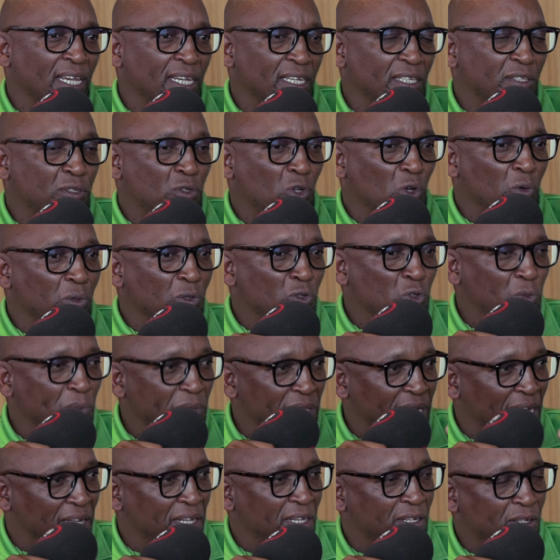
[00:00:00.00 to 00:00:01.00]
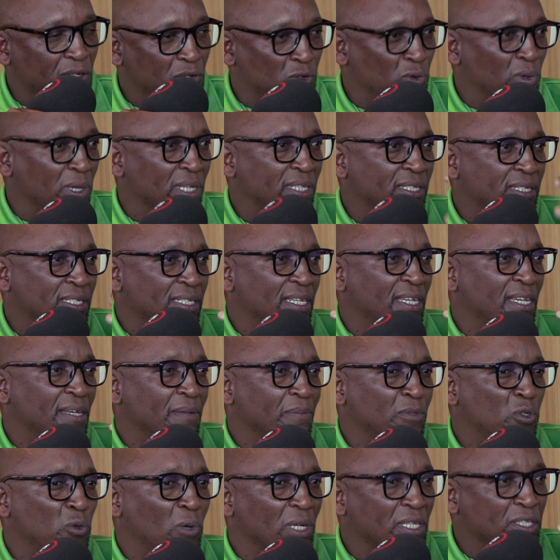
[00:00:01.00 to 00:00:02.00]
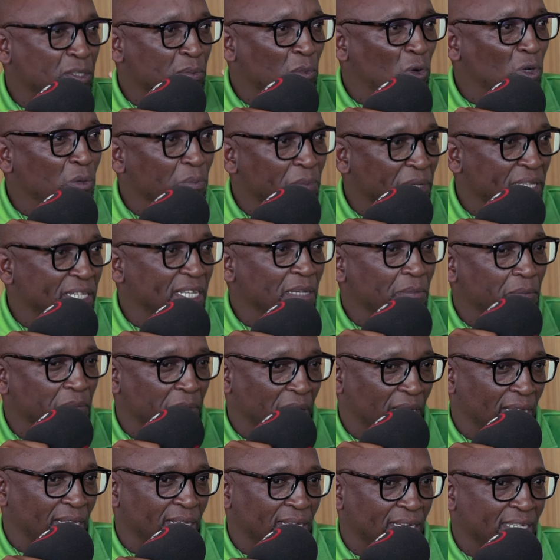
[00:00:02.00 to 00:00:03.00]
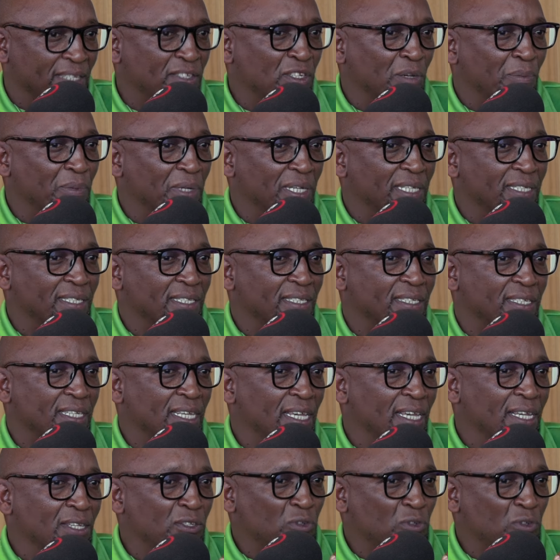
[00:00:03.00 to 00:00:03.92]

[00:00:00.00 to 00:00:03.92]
It's going to be directed towards um, towards small medium uh, enterprises,